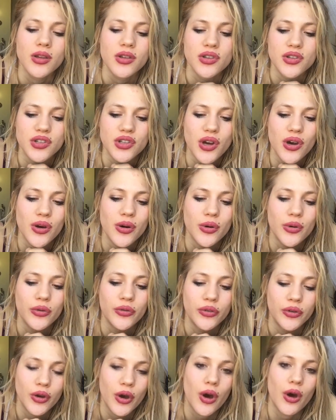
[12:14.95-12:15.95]
So
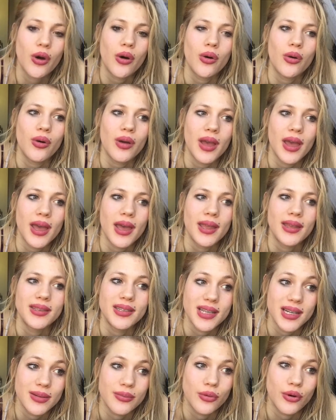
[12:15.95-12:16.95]
Foucault and
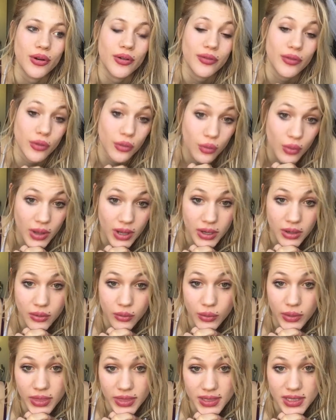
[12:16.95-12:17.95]
Dana Boyd for the win
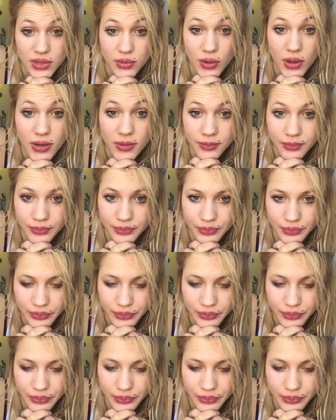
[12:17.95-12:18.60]
with this one.